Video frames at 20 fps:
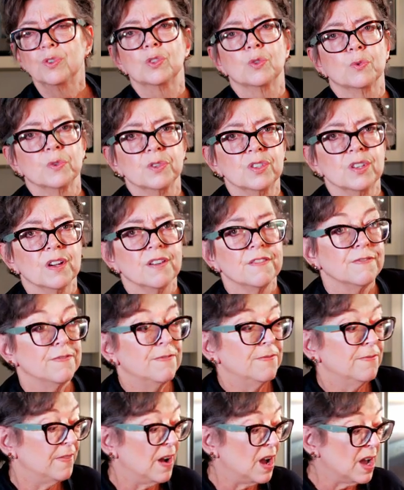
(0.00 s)
source of
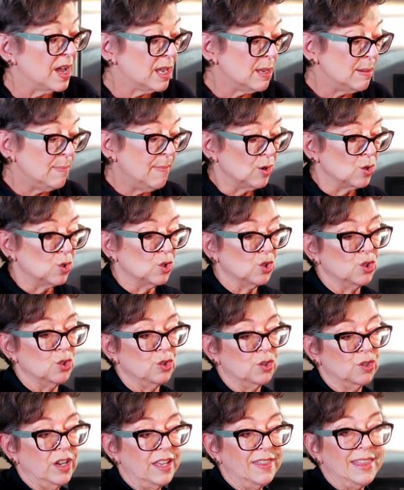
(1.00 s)
fiber,
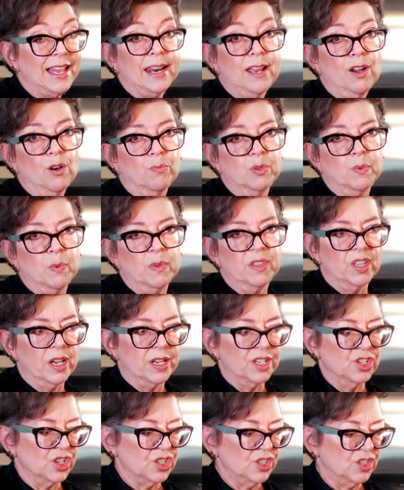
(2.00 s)
and that helps with
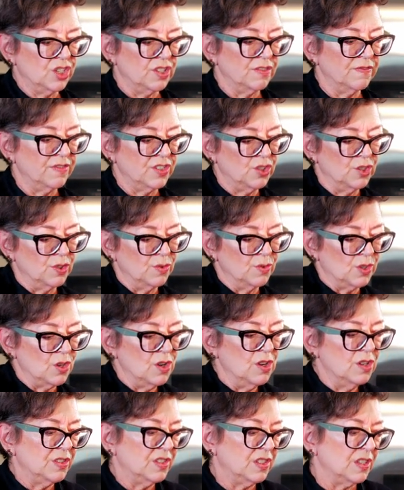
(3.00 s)
digestive issues
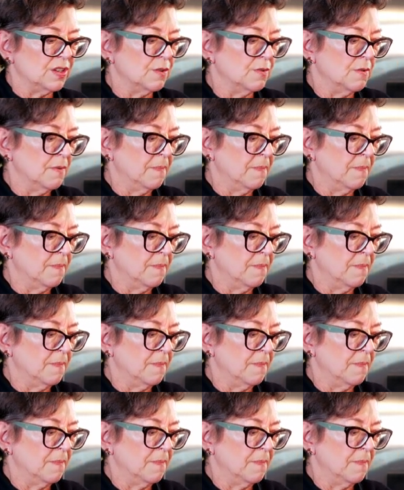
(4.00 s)
also.